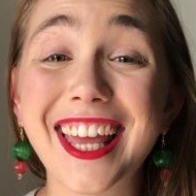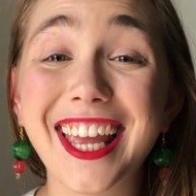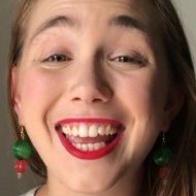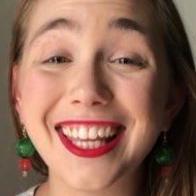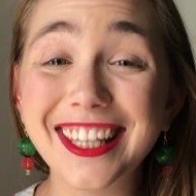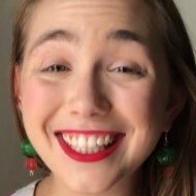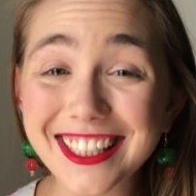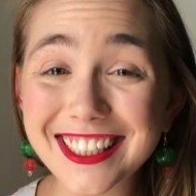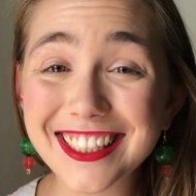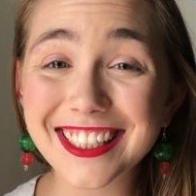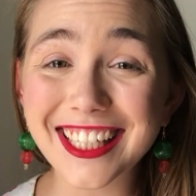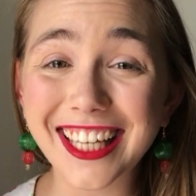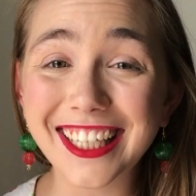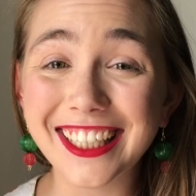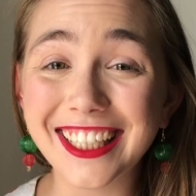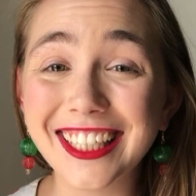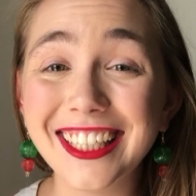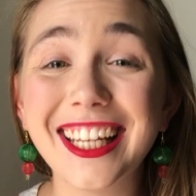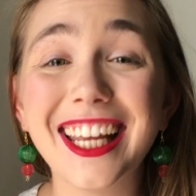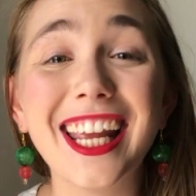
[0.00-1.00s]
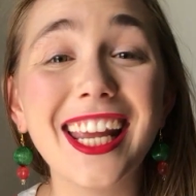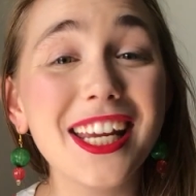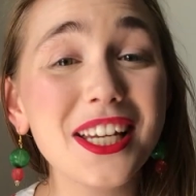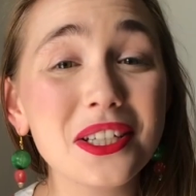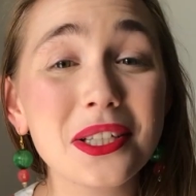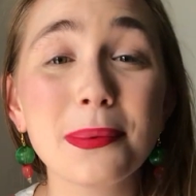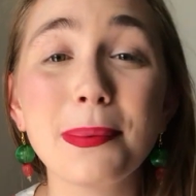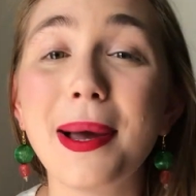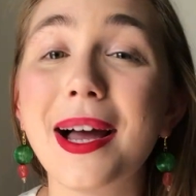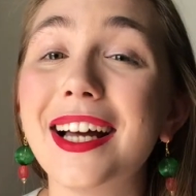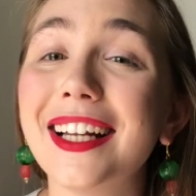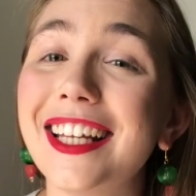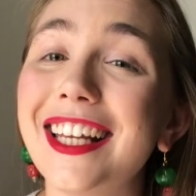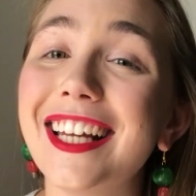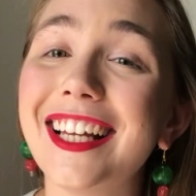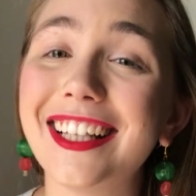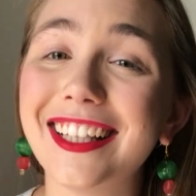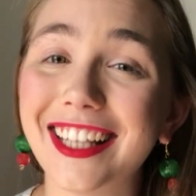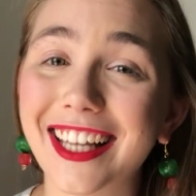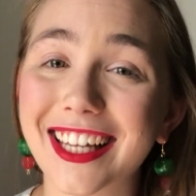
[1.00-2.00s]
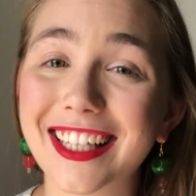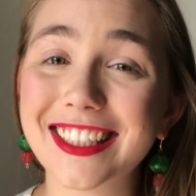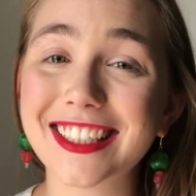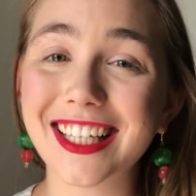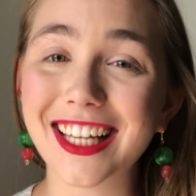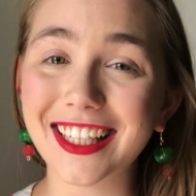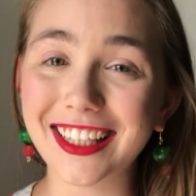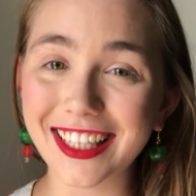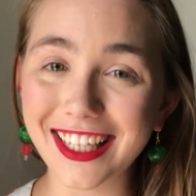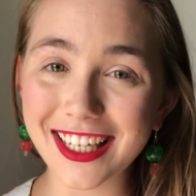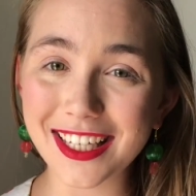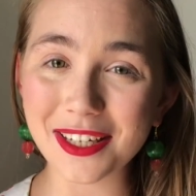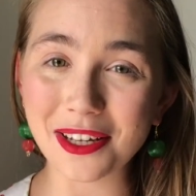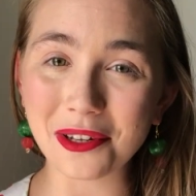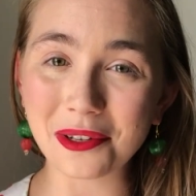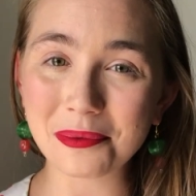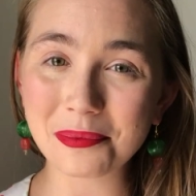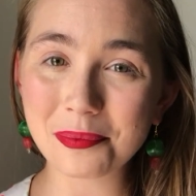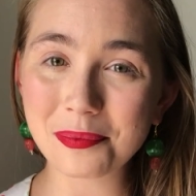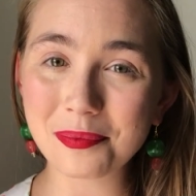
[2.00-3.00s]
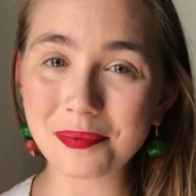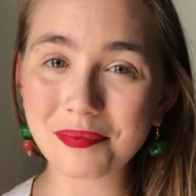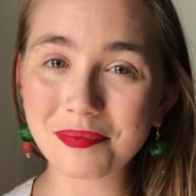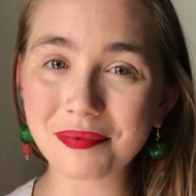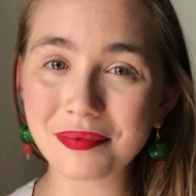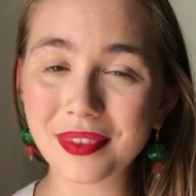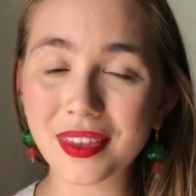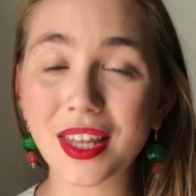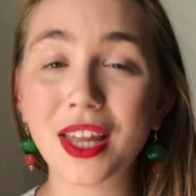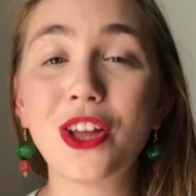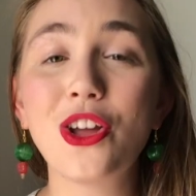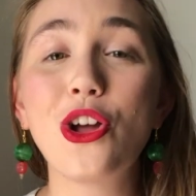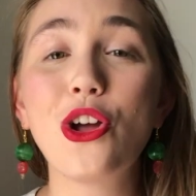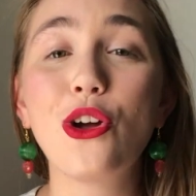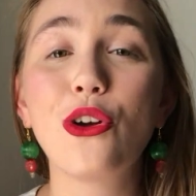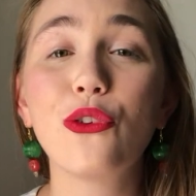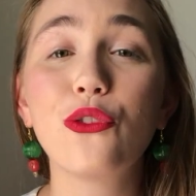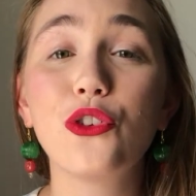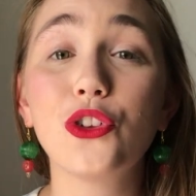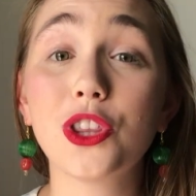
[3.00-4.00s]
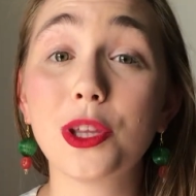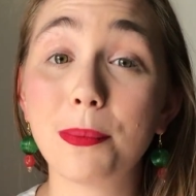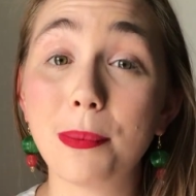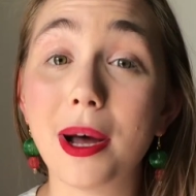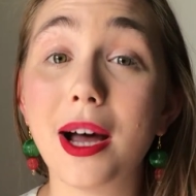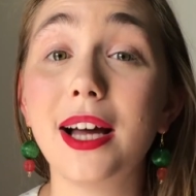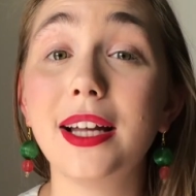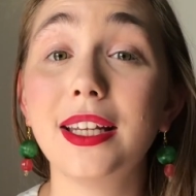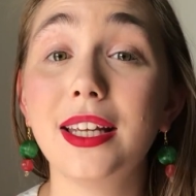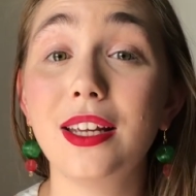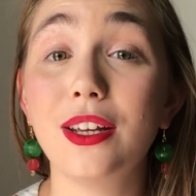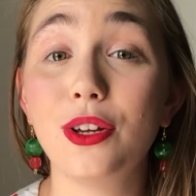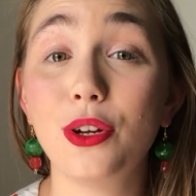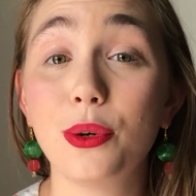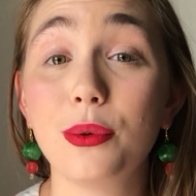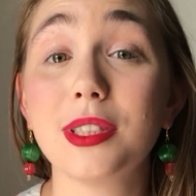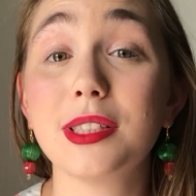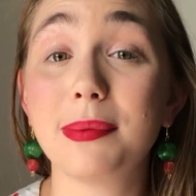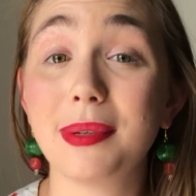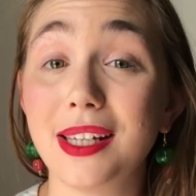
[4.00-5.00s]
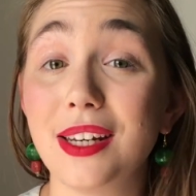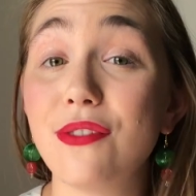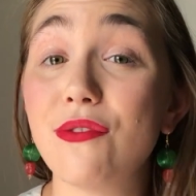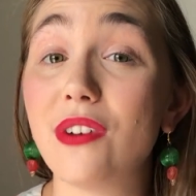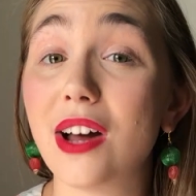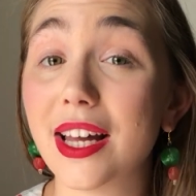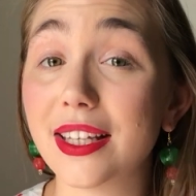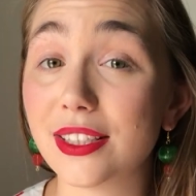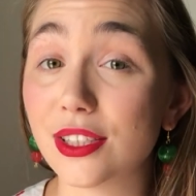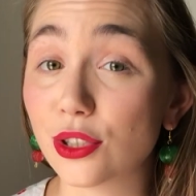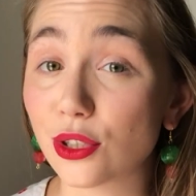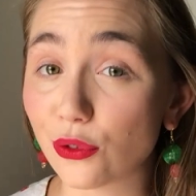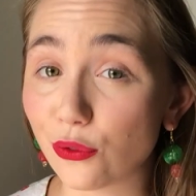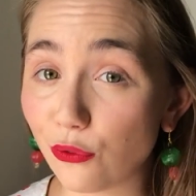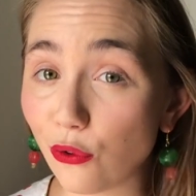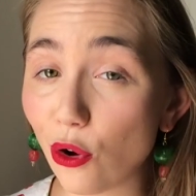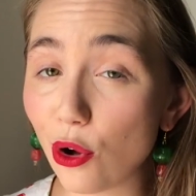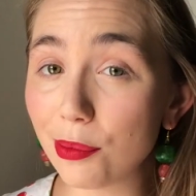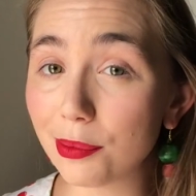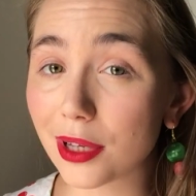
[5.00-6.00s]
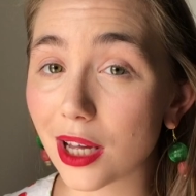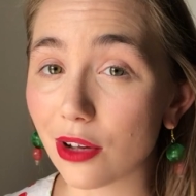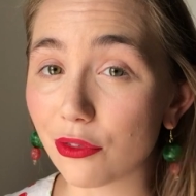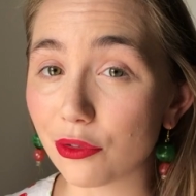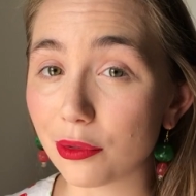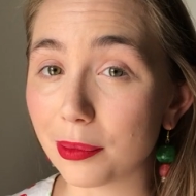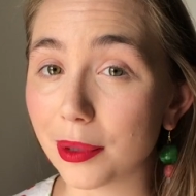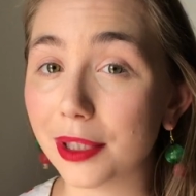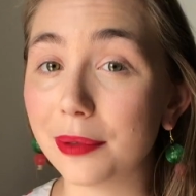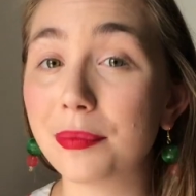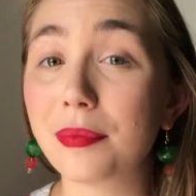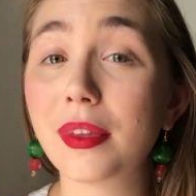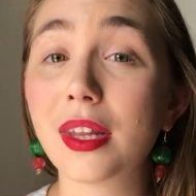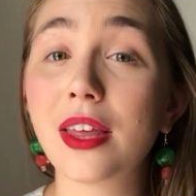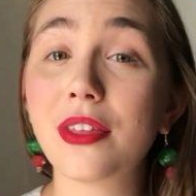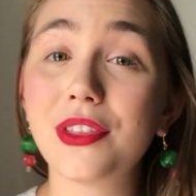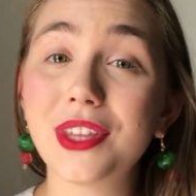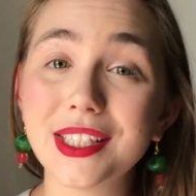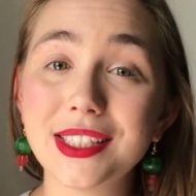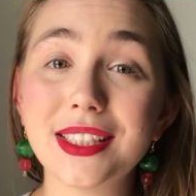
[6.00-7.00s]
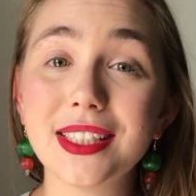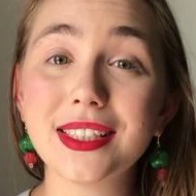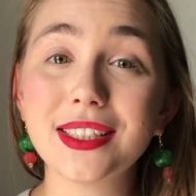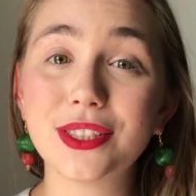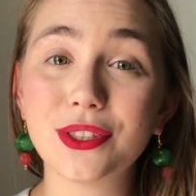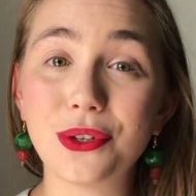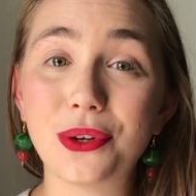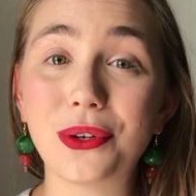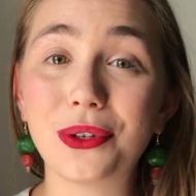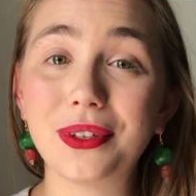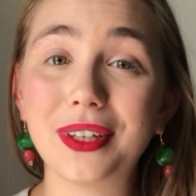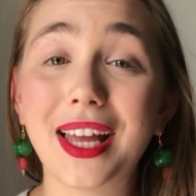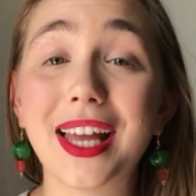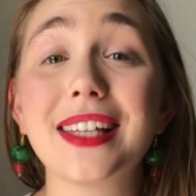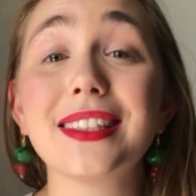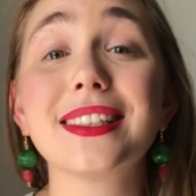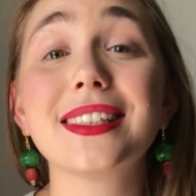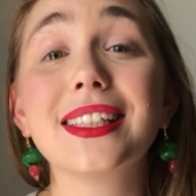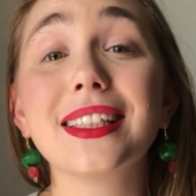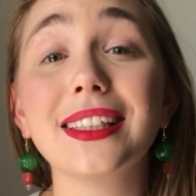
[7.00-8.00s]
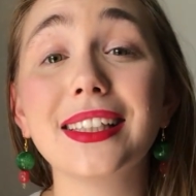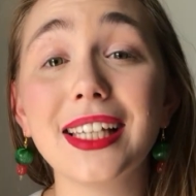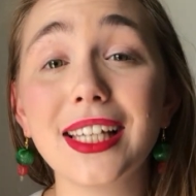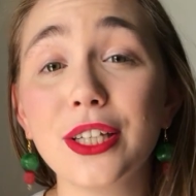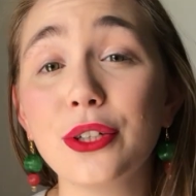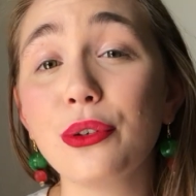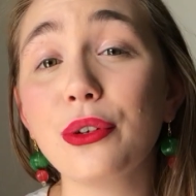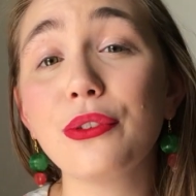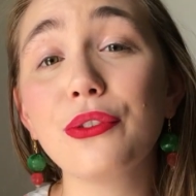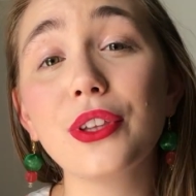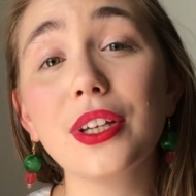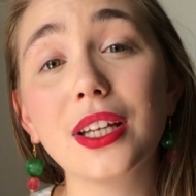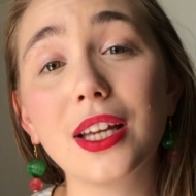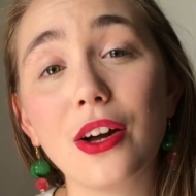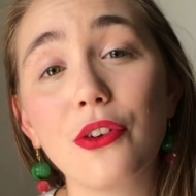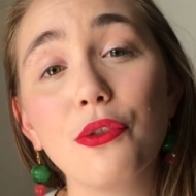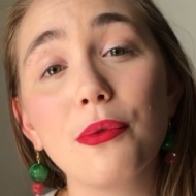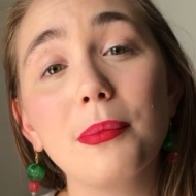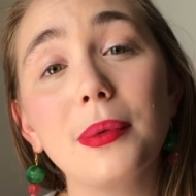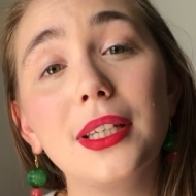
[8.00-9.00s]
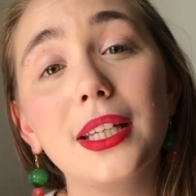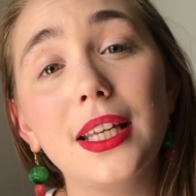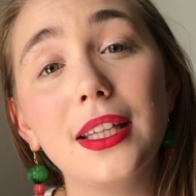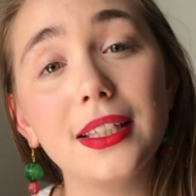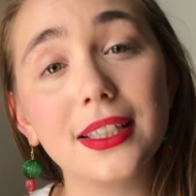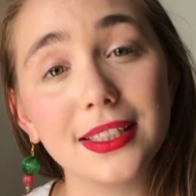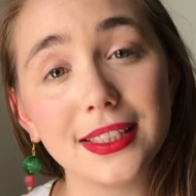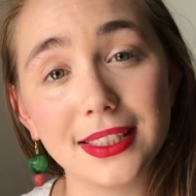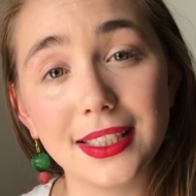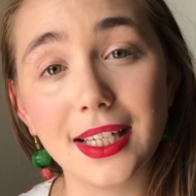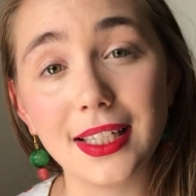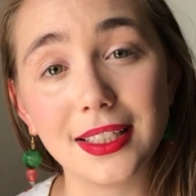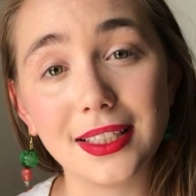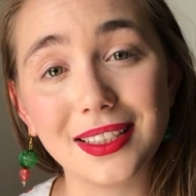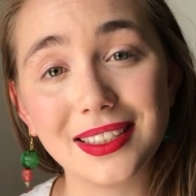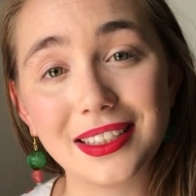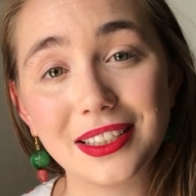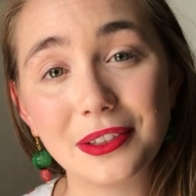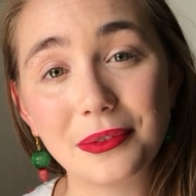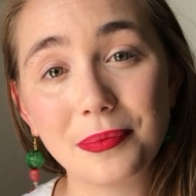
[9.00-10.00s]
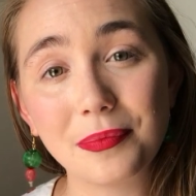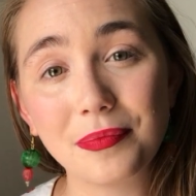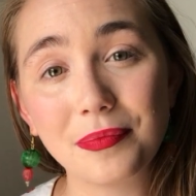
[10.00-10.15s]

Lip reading: In the Senate, each party elects a leader. For the party who has been invited to form government, this is known as the leader of the government in the Senate.